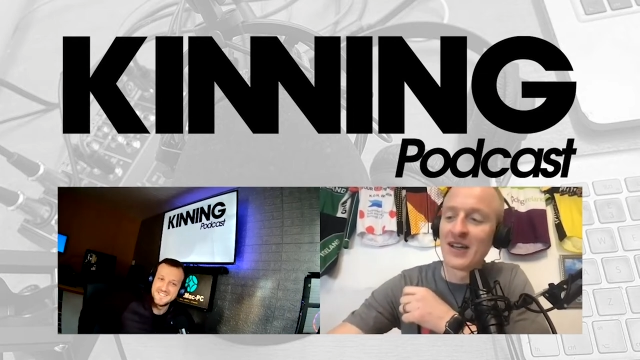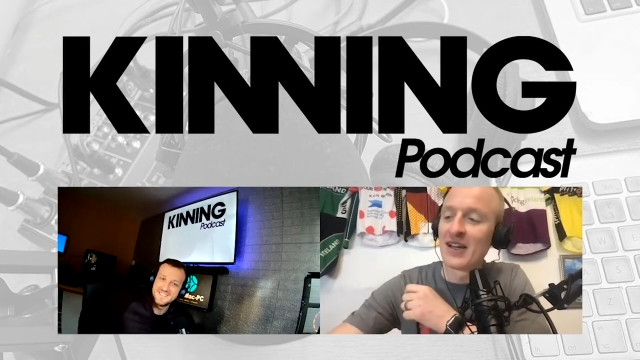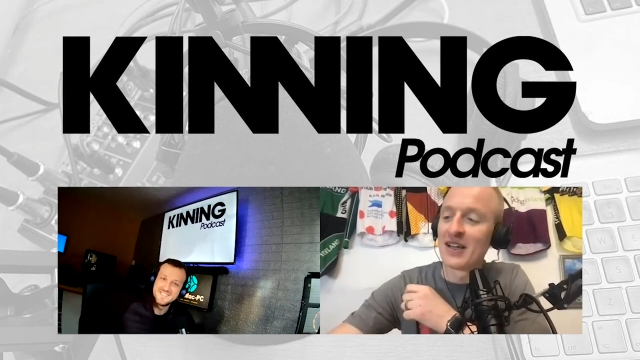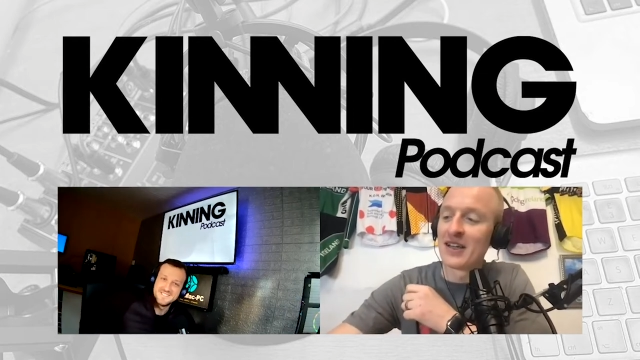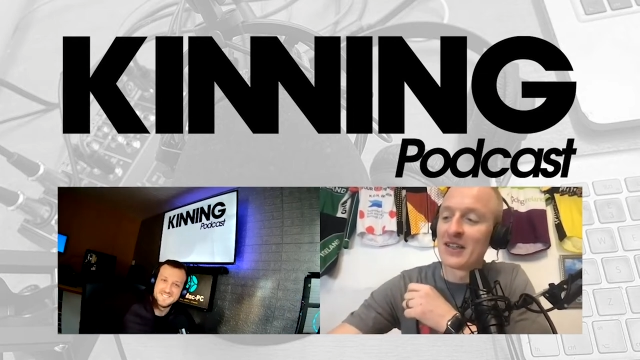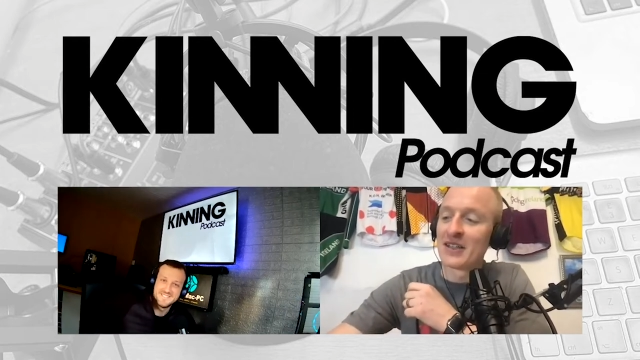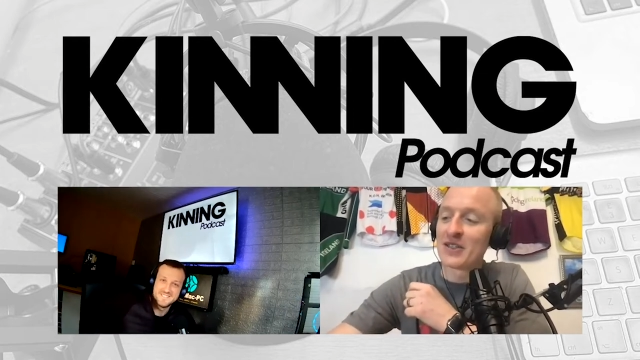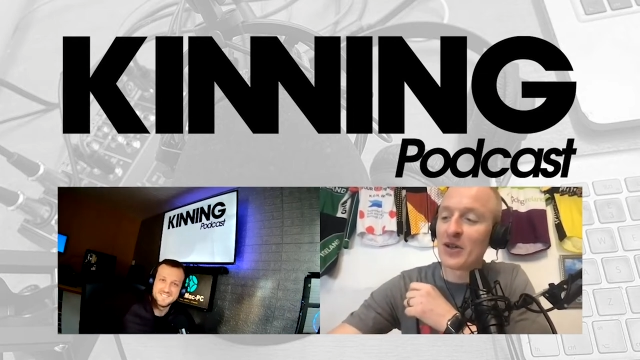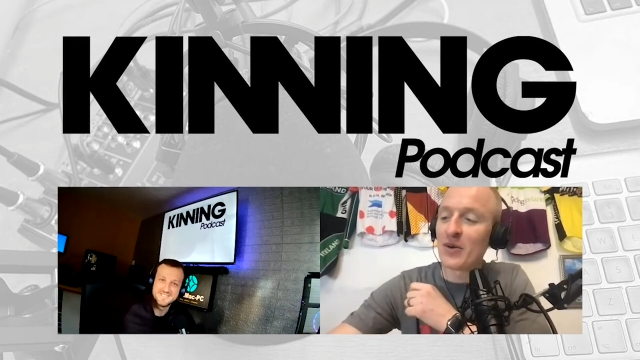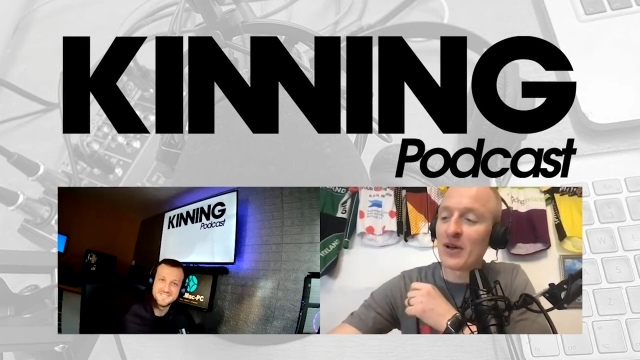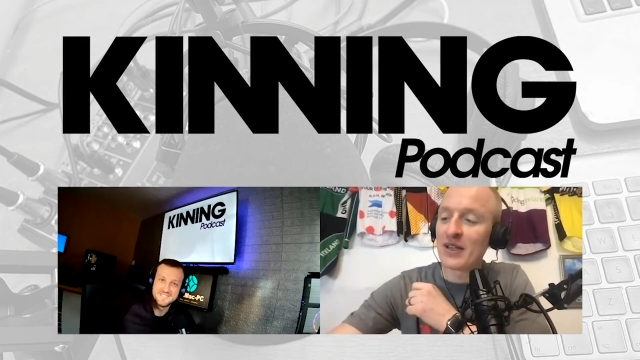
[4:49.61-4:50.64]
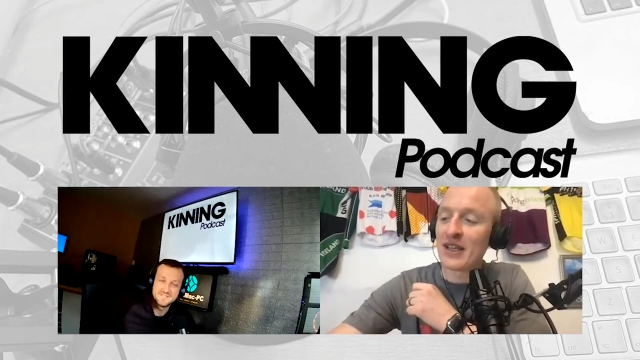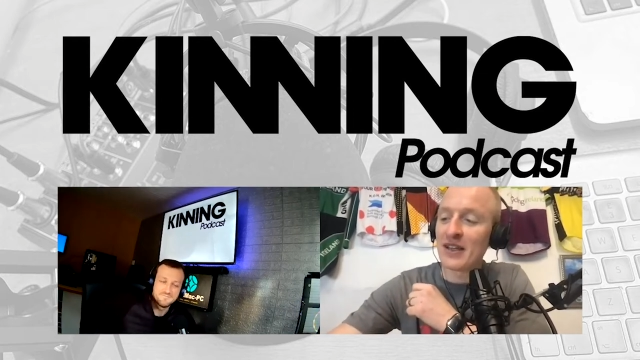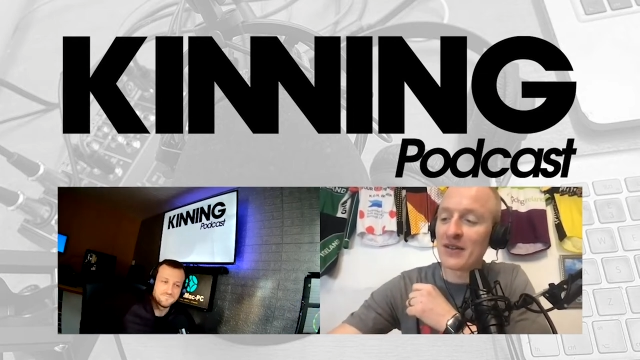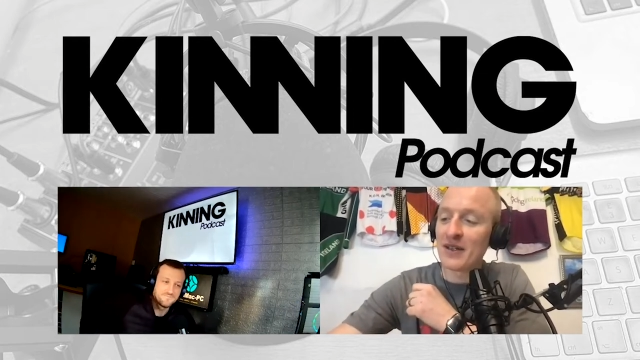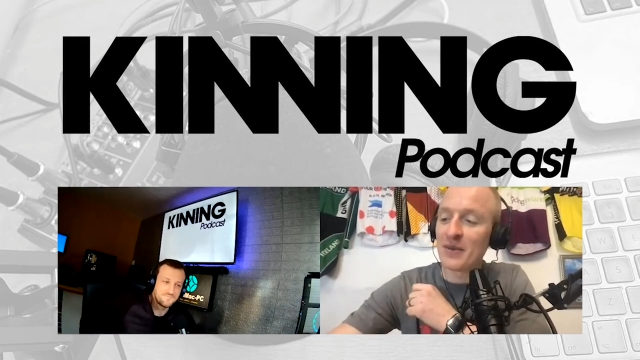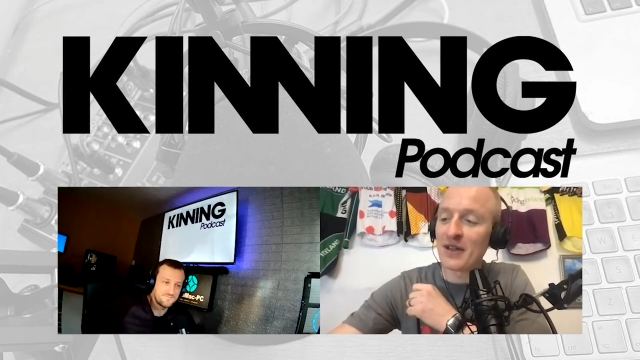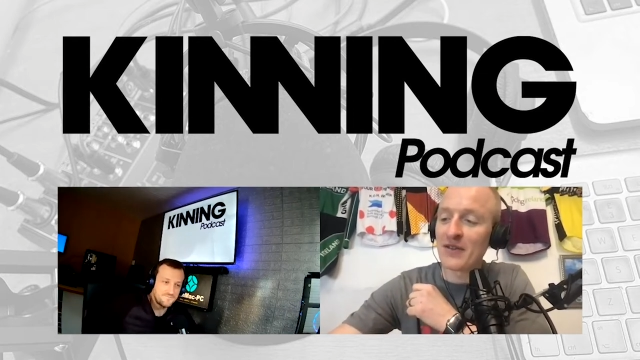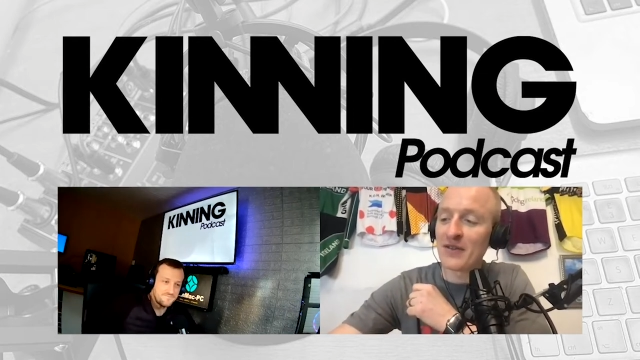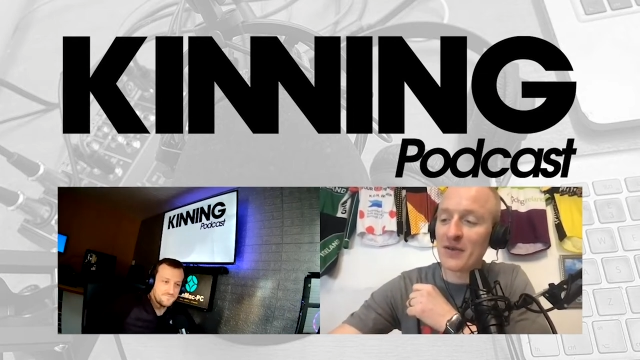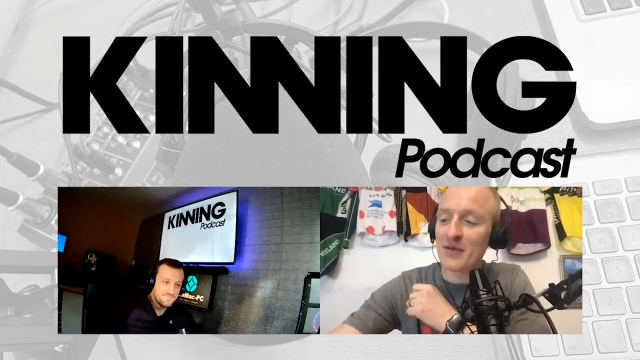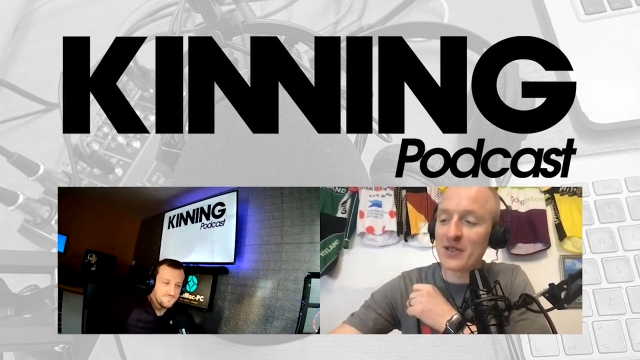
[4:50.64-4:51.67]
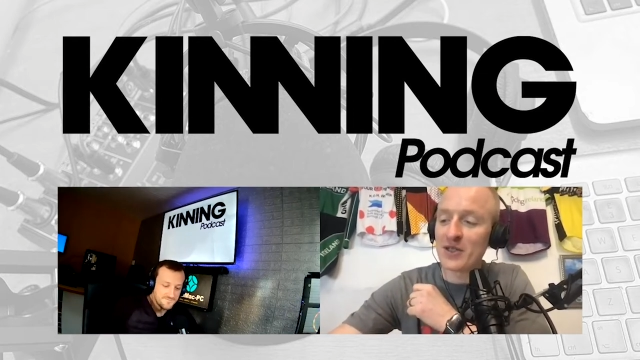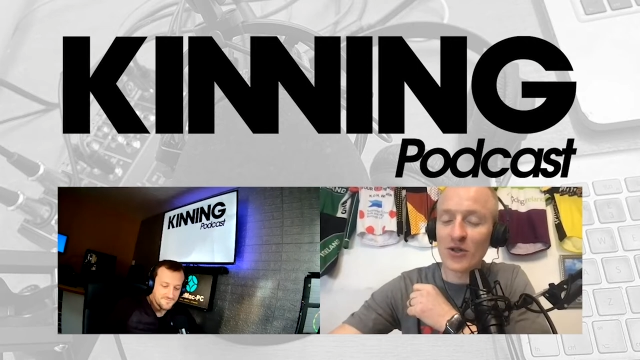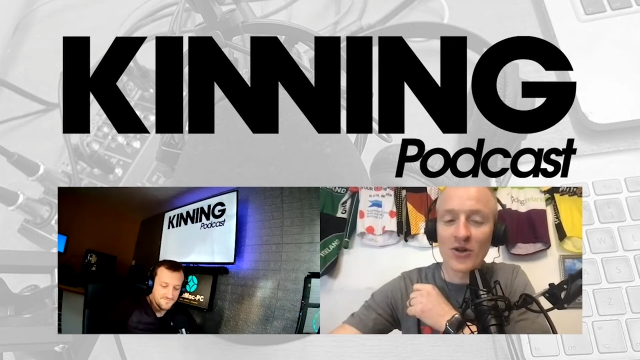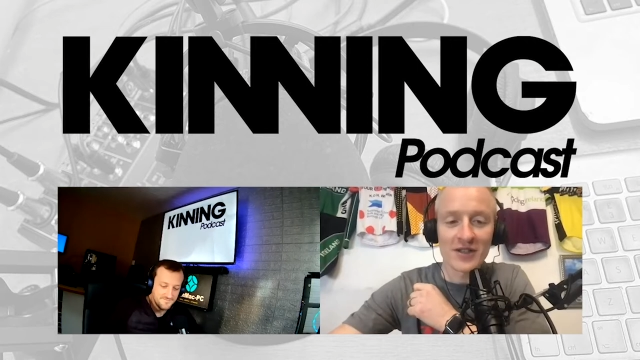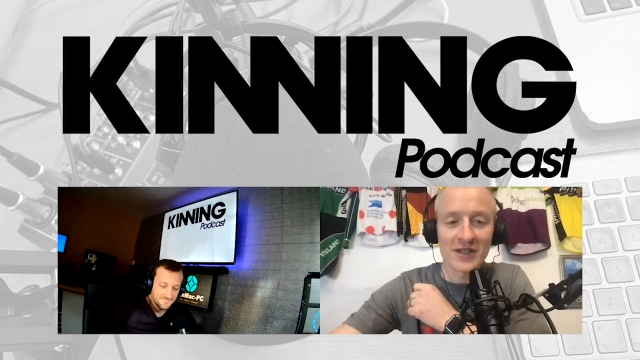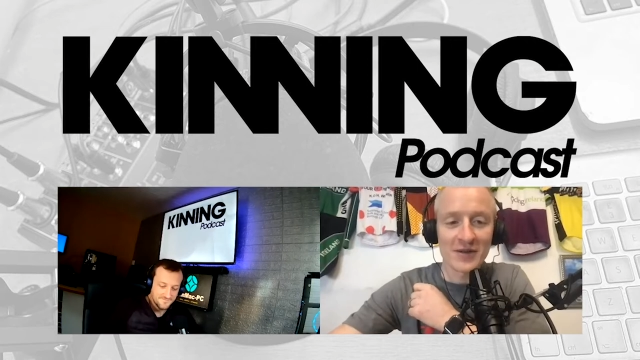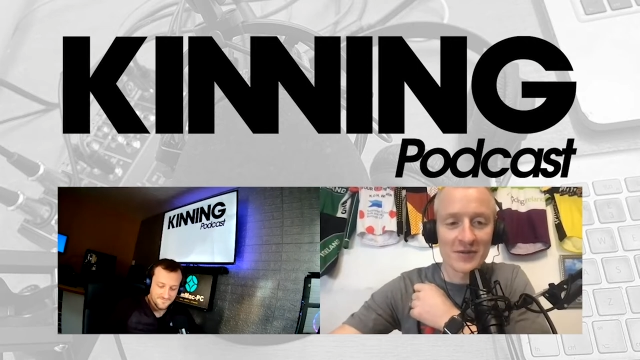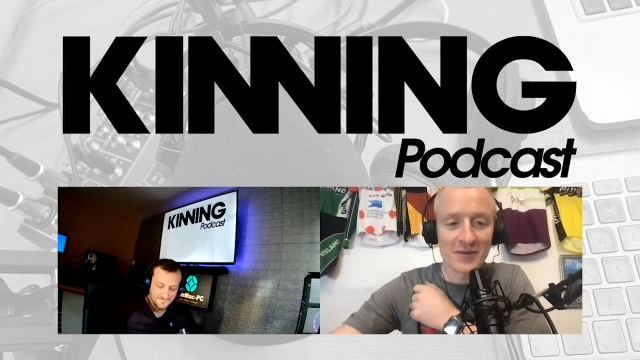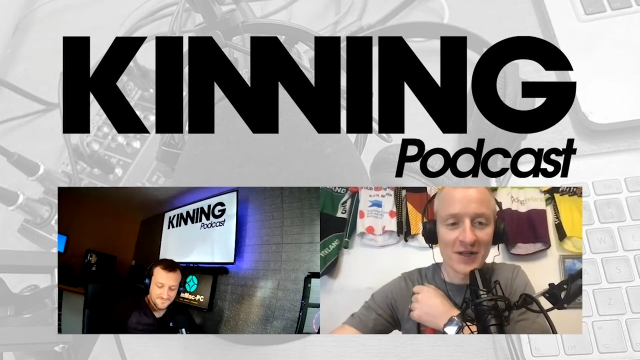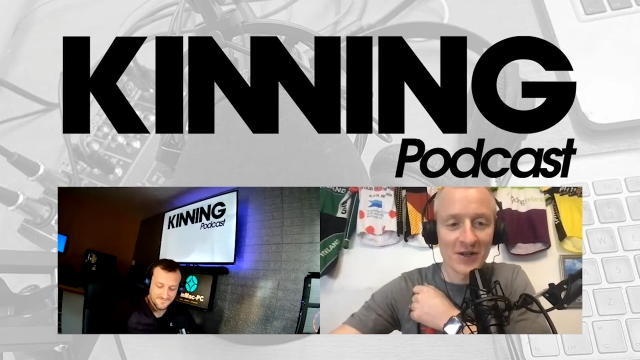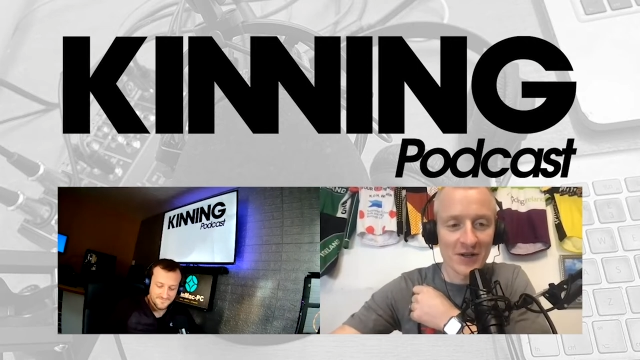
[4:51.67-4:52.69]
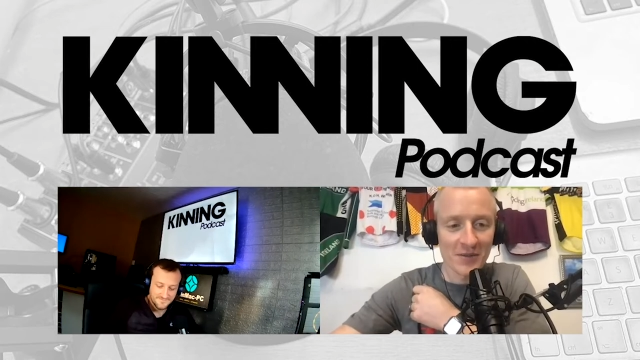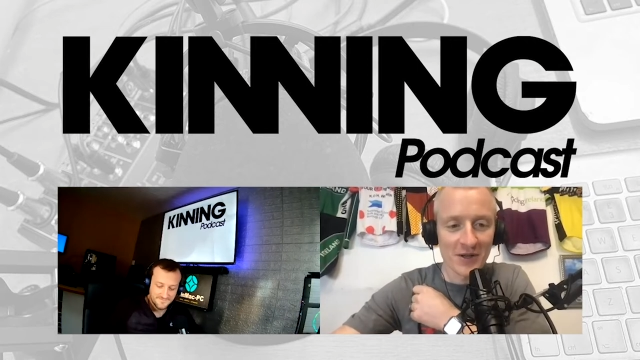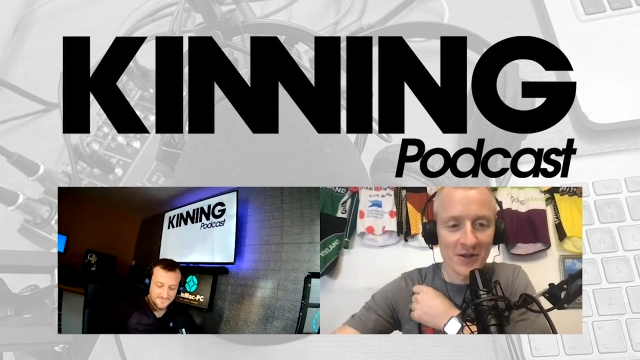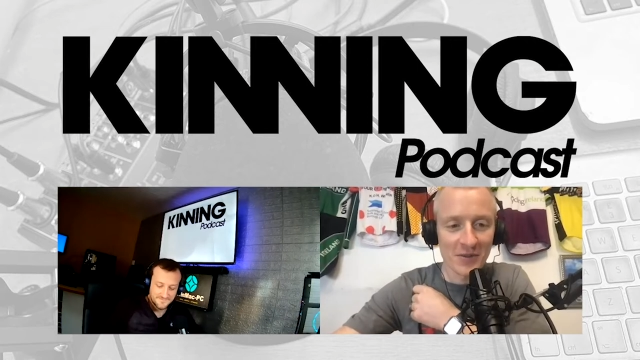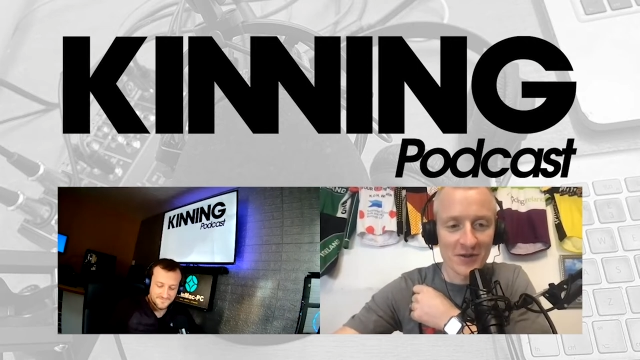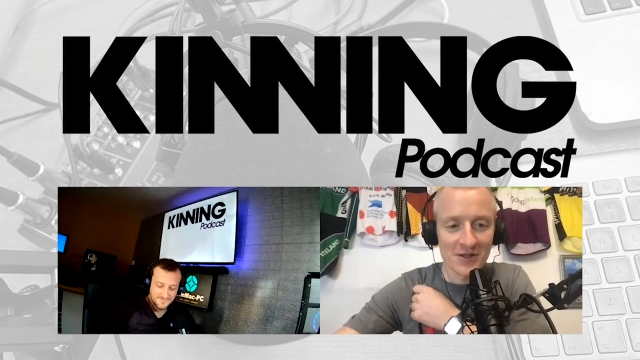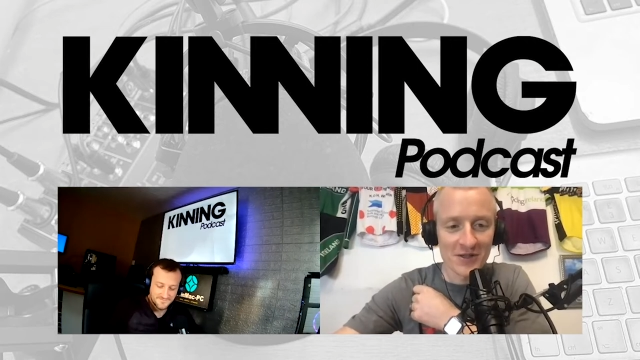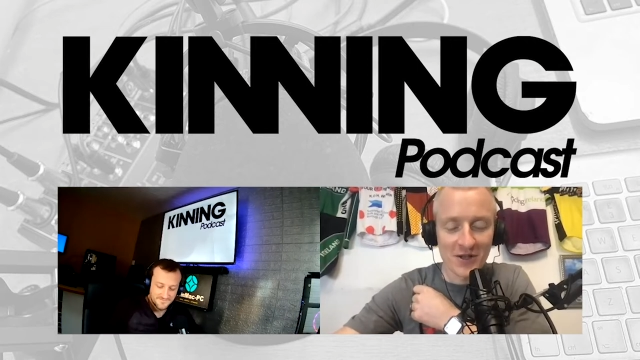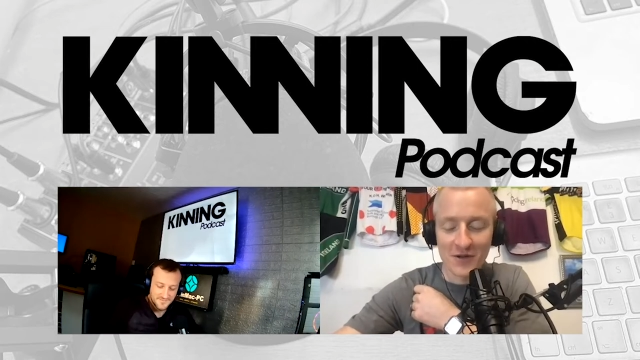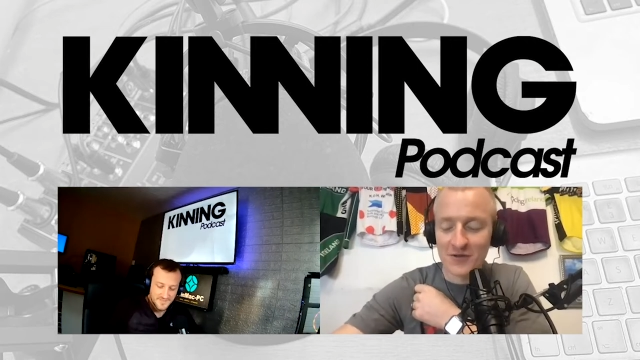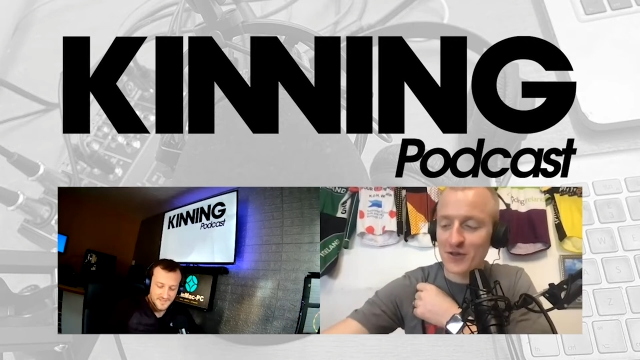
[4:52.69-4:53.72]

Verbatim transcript: Yeah. yeah. So uh, yeah, I believe I, I was stalked. he have been looking at my numbers and stuff.